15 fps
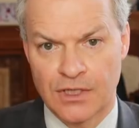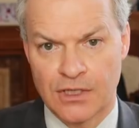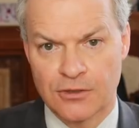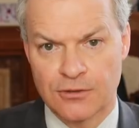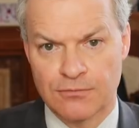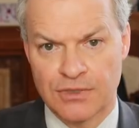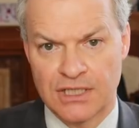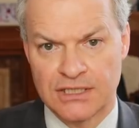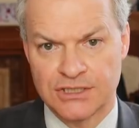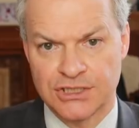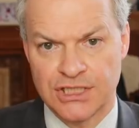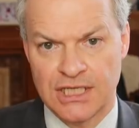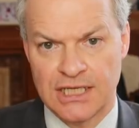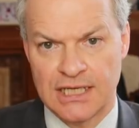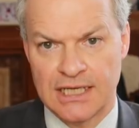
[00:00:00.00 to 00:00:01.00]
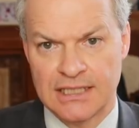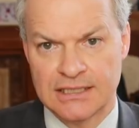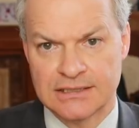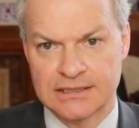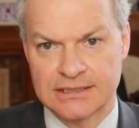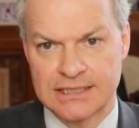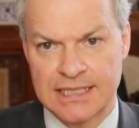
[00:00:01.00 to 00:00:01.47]
I could play JA
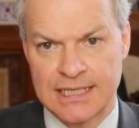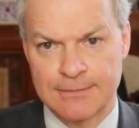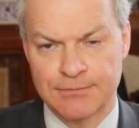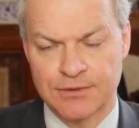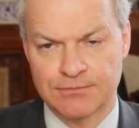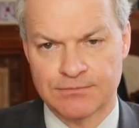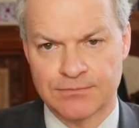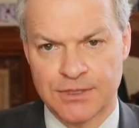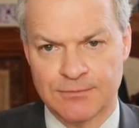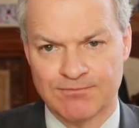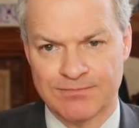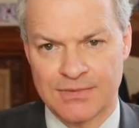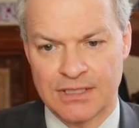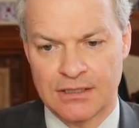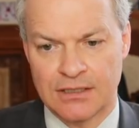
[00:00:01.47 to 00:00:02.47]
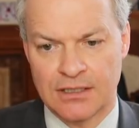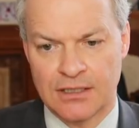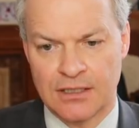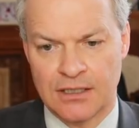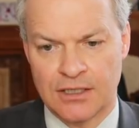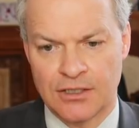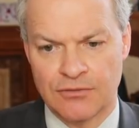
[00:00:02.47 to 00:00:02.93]
and tap, but
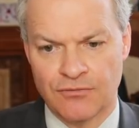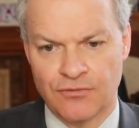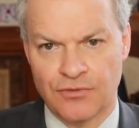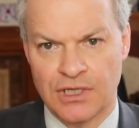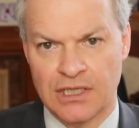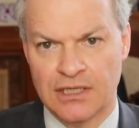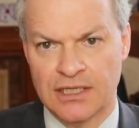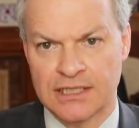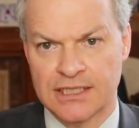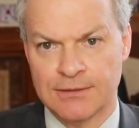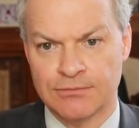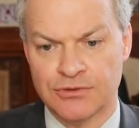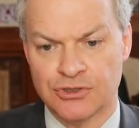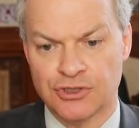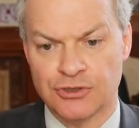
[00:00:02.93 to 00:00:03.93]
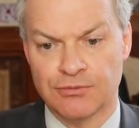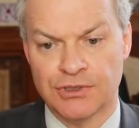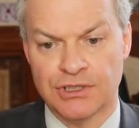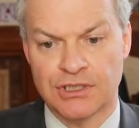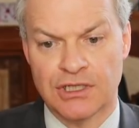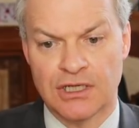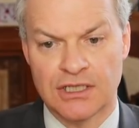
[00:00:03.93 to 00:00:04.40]
I don't really like keeping the
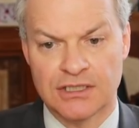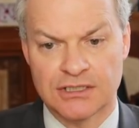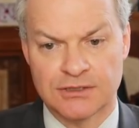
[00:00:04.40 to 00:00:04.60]
duplicate I,